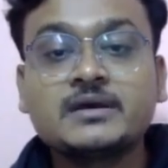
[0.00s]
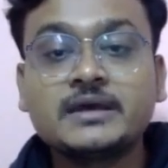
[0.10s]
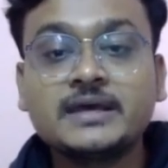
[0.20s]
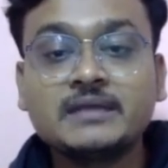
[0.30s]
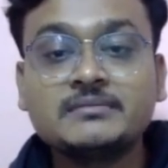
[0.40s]

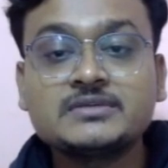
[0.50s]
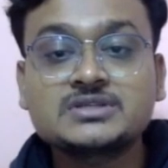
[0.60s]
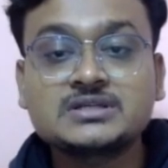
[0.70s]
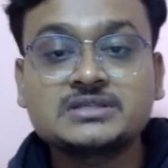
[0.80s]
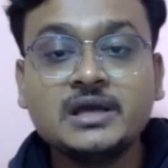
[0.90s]
Here, Miss
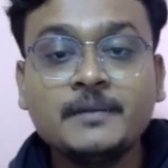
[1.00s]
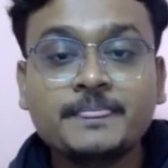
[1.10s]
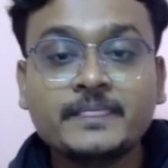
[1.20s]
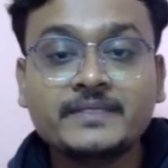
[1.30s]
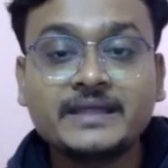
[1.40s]
Sanjaya,
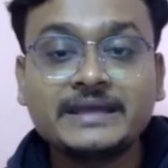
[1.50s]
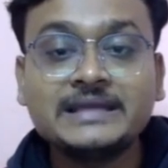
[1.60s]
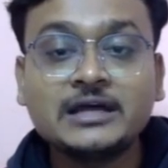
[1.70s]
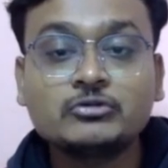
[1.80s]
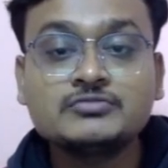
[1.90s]
the
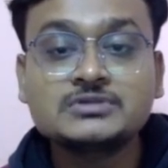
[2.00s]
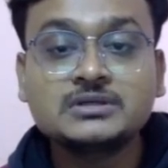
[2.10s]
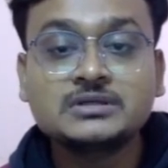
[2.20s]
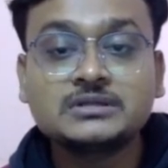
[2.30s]
inner rooms,